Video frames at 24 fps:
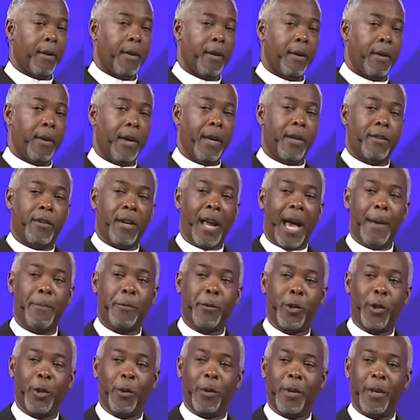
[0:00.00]
It
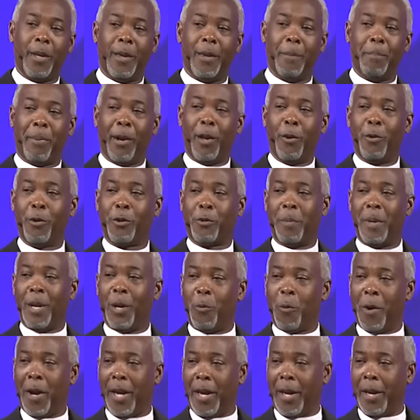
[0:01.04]
absolutely blows me
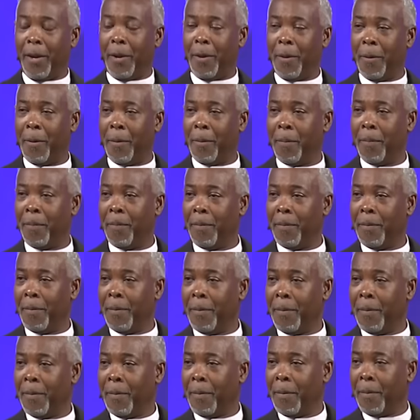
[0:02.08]
away
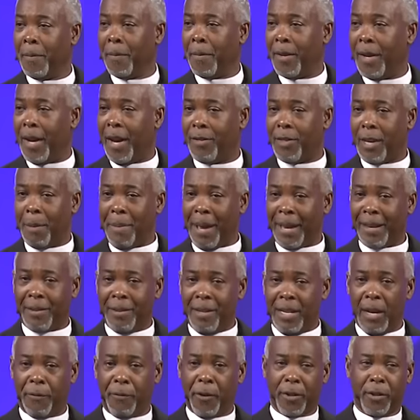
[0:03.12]
at the
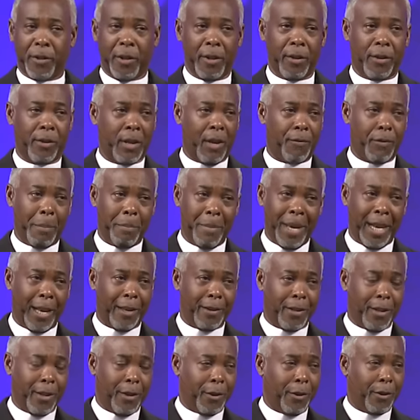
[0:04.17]
magnificence of the
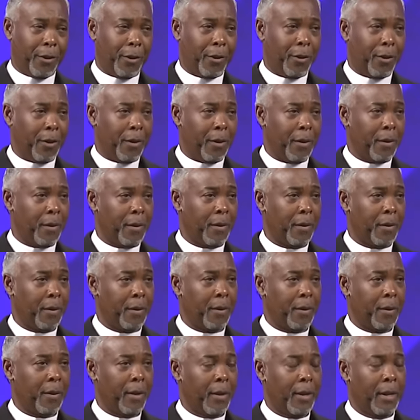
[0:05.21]
melodies,
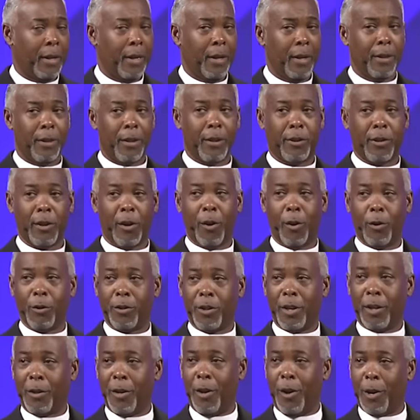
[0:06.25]
the songs
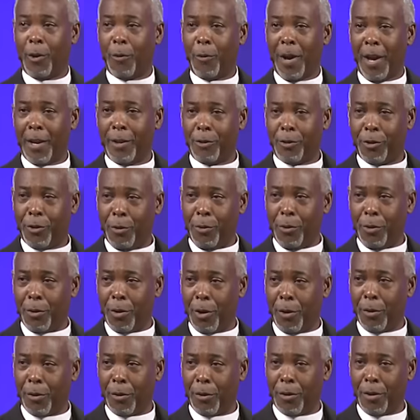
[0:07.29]
that God writes through
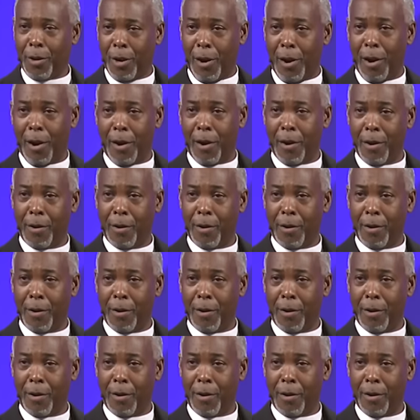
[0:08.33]
Kirk Carr.